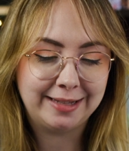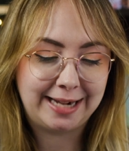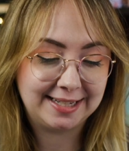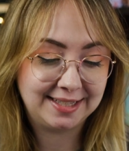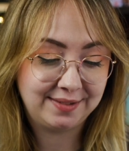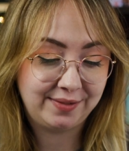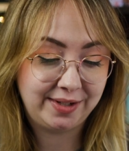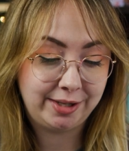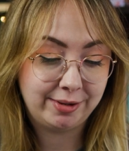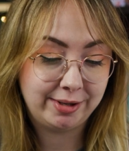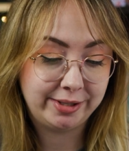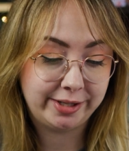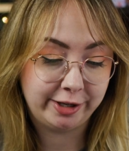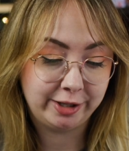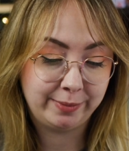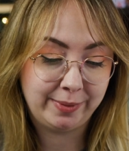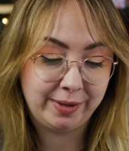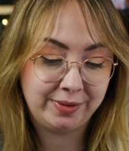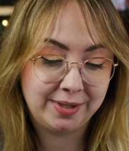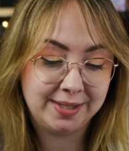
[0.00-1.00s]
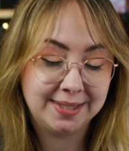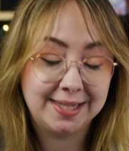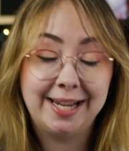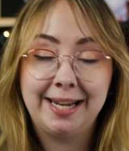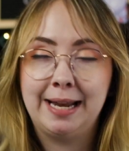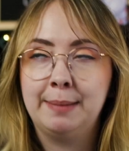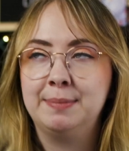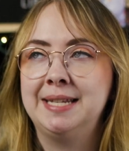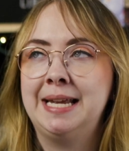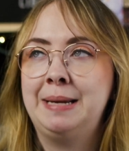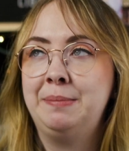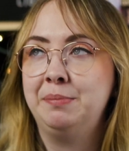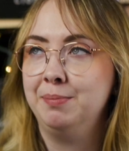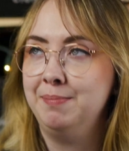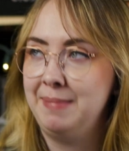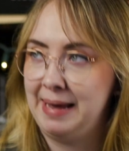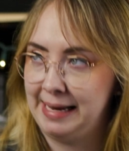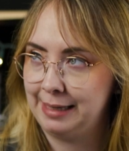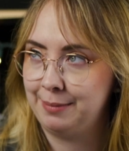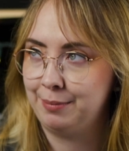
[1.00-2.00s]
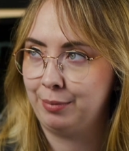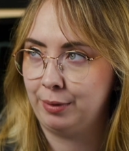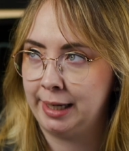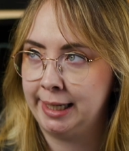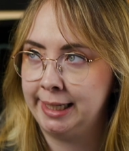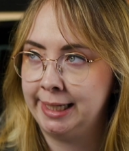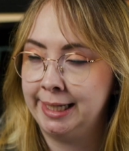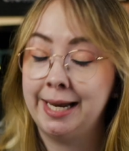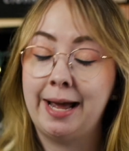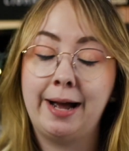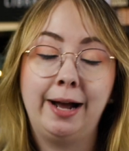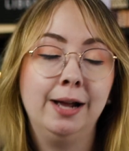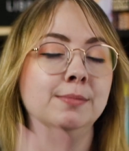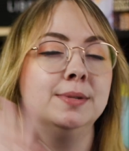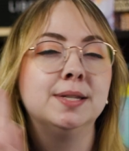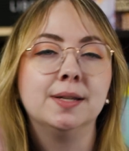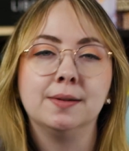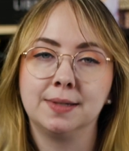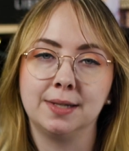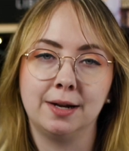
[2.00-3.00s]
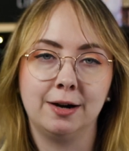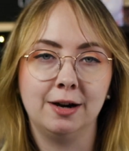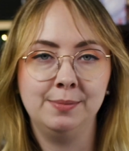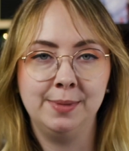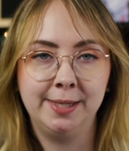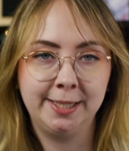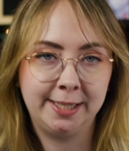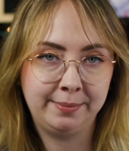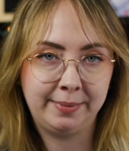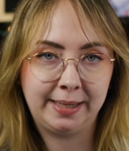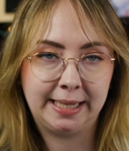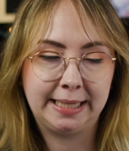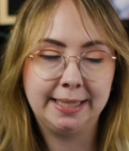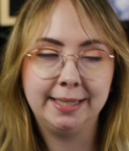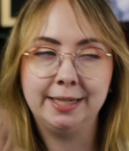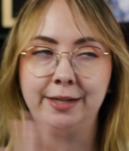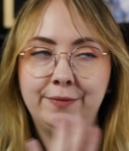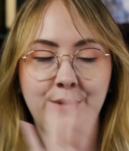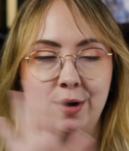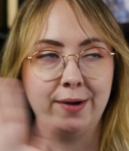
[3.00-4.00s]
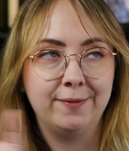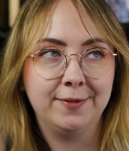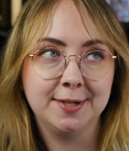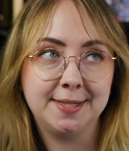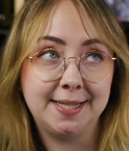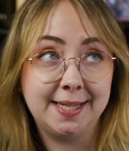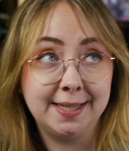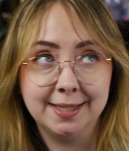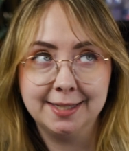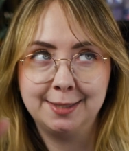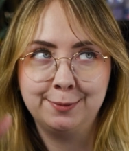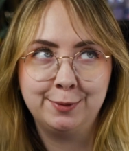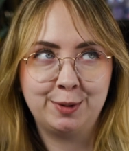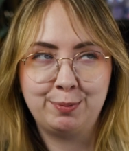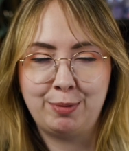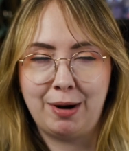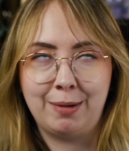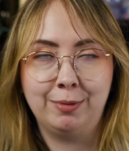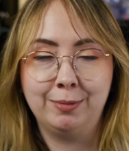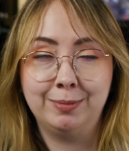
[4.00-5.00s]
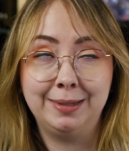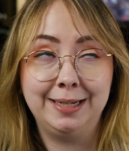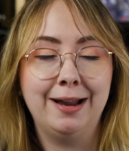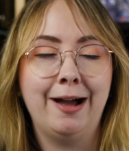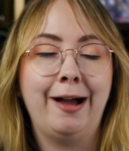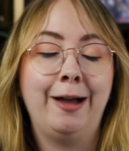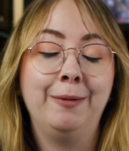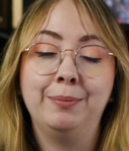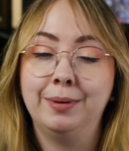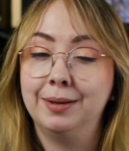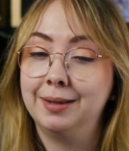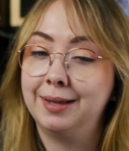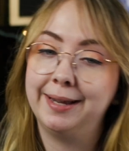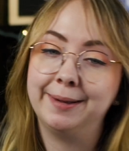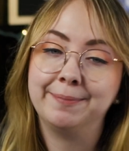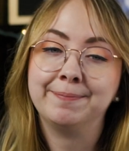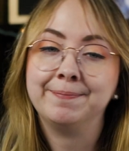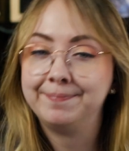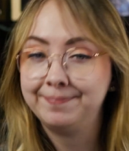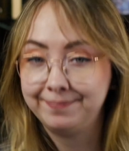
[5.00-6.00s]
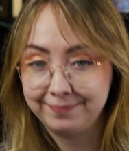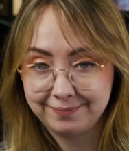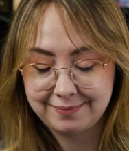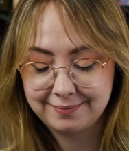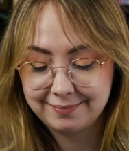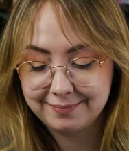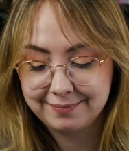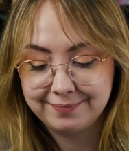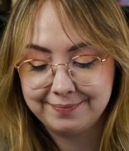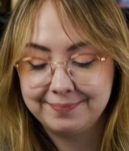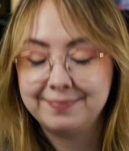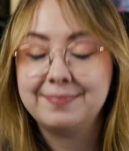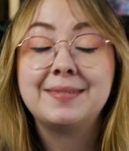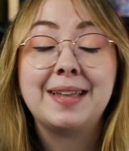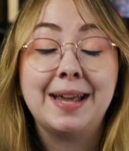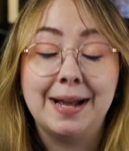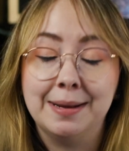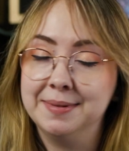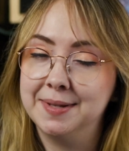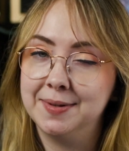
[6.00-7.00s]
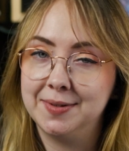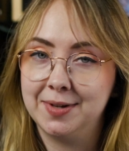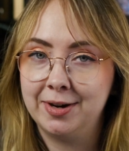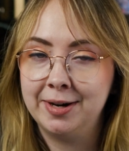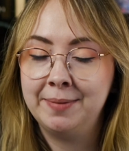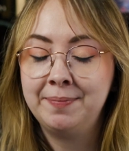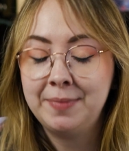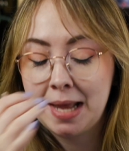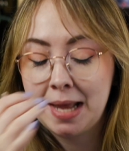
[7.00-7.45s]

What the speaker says: last video I talked about this, I kept saying Megan Brannon. I'm so sorry, Megan Bannon, if you ever see this, which probably not, but like, I'm so sorry.